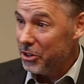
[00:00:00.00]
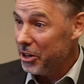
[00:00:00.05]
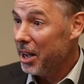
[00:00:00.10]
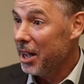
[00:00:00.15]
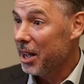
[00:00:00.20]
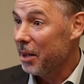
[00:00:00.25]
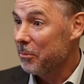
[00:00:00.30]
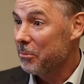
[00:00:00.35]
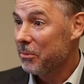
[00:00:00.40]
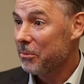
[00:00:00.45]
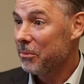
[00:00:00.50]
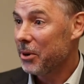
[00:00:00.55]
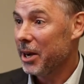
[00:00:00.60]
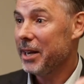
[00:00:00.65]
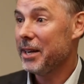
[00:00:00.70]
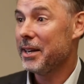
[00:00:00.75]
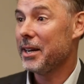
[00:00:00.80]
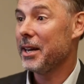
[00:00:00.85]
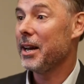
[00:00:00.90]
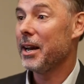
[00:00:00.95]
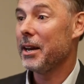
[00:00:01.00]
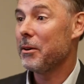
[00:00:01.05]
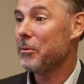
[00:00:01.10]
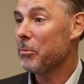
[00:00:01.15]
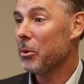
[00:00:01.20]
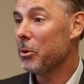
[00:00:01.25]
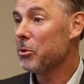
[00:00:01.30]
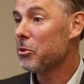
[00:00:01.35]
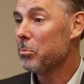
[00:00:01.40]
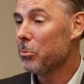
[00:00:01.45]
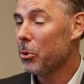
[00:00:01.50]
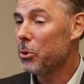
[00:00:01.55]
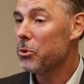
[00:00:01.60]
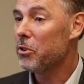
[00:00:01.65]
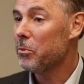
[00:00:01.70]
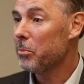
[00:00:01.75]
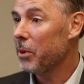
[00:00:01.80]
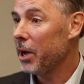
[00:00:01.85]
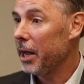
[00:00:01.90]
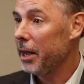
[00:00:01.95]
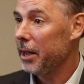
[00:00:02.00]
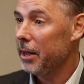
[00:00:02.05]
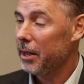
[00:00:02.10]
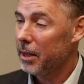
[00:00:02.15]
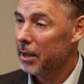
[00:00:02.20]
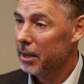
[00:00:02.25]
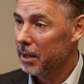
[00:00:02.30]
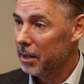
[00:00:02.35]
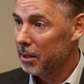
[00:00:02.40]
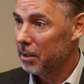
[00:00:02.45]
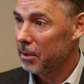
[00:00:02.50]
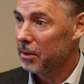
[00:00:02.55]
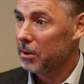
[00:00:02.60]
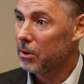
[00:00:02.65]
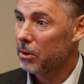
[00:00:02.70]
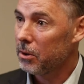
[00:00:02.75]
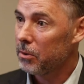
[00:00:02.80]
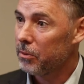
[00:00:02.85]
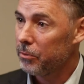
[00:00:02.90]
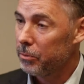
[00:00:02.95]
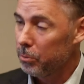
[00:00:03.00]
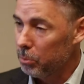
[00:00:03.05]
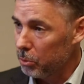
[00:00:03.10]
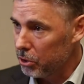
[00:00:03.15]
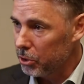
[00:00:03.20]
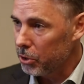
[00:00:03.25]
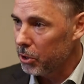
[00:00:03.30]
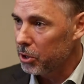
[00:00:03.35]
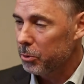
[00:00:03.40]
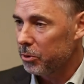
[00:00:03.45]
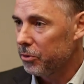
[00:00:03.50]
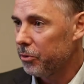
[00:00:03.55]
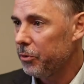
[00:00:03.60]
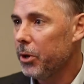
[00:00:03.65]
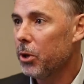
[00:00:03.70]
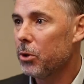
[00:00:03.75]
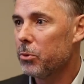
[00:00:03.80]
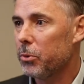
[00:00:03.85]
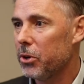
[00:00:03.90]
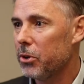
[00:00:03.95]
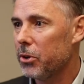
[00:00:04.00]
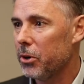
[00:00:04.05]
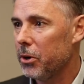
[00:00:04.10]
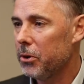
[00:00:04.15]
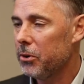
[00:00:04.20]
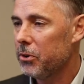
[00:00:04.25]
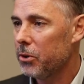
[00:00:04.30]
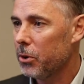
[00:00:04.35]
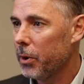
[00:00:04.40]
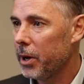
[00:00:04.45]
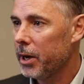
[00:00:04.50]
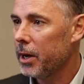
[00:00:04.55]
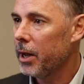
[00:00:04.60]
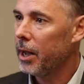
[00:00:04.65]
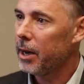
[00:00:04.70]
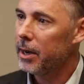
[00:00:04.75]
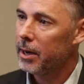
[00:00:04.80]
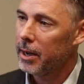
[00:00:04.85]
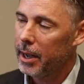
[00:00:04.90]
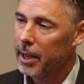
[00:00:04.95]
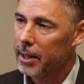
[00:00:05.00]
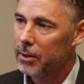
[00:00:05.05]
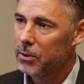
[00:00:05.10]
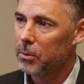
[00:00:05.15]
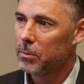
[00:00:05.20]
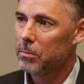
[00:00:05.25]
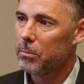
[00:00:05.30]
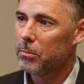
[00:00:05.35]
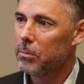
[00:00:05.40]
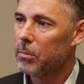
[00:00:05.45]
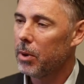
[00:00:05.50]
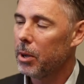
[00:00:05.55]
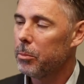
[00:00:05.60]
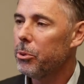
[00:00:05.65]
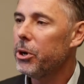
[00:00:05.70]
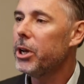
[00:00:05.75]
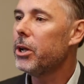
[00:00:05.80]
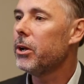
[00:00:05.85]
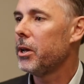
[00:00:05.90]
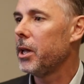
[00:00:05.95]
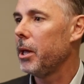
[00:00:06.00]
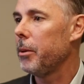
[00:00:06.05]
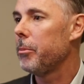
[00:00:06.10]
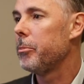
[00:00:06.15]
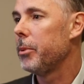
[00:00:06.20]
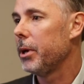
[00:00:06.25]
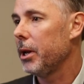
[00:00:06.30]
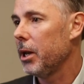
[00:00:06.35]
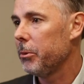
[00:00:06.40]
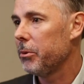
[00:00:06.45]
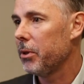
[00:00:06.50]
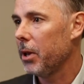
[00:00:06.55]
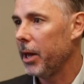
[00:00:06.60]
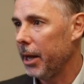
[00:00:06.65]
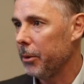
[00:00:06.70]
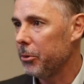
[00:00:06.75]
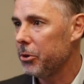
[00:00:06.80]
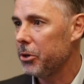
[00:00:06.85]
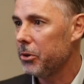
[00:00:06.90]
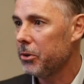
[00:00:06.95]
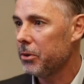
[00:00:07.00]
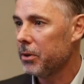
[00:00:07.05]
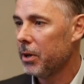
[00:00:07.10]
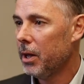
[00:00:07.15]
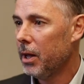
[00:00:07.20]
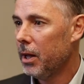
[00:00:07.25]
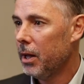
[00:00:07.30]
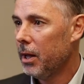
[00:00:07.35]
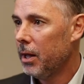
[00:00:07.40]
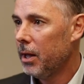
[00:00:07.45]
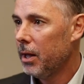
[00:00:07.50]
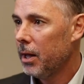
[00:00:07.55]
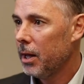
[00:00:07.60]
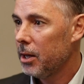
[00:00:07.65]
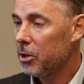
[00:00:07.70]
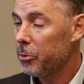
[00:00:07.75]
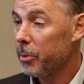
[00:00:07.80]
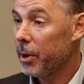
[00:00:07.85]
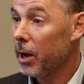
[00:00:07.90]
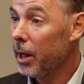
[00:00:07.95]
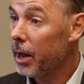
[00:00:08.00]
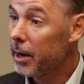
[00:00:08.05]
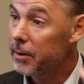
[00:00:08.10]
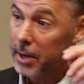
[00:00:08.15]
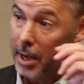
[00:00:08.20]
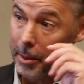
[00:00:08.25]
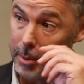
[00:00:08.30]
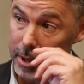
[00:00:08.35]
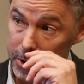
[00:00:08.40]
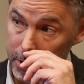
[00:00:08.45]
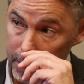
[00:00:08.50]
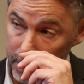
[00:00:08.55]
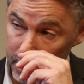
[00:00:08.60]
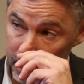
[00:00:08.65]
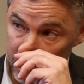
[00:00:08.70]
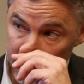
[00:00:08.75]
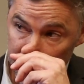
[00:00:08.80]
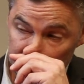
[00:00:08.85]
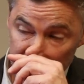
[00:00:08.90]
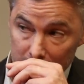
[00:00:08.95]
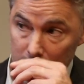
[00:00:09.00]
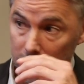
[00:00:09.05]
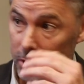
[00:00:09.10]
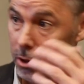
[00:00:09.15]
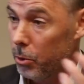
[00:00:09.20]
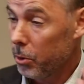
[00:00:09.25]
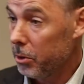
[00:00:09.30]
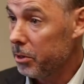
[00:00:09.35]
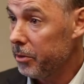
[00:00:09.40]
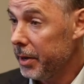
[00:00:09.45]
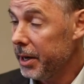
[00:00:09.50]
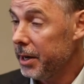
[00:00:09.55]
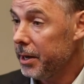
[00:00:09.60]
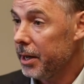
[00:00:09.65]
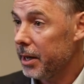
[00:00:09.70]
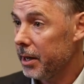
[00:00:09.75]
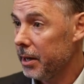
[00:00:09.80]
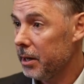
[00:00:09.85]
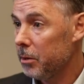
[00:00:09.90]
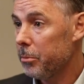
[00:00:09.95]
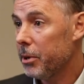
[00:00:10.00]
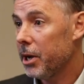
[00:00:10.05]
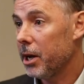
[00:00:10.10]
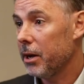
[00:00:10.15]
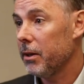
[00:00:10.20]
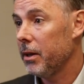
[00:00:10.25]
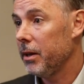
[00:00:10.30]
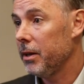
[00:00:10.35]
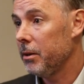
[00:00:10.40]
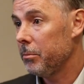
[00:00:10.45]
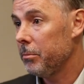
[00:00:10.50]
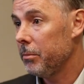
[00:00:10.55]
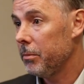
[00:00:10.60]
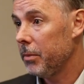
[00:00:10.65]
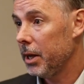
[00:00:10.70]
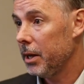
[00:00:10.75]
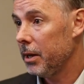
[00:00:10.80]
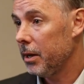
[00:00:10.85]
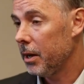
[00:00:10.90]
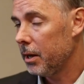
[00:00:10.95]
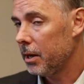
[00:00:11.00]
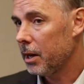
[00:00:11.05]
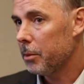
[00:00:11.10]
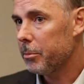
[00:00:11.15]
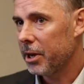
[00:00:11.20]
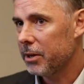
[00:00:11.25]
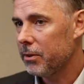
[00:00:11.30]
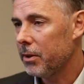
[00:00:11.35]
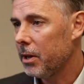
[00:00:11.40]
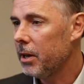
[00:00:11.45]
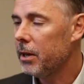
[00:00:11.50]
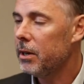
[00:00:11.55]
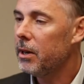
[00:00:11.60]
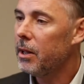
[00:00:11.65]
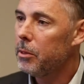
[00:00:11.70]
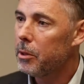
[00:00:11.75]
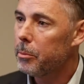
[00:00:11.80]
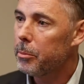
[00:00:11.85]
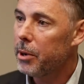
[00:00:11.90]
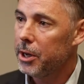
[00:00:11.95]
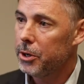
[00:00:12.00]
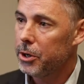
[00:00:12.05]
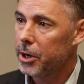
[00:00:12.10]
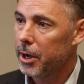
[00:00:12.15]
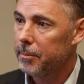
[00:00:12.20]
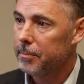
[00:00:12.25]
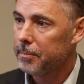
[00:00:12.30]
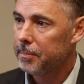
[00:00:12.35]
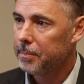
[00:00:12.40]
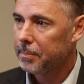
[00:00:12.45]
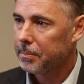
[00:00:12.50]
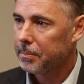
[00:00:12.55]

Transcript: job, right? And I, most most of my uh, research was field research, so I, I, I had some a pretty good capability with languages. I spent a lot of time actually in, in the north of India, in, in, in uh, not Pakistan, in, in, the Punjab.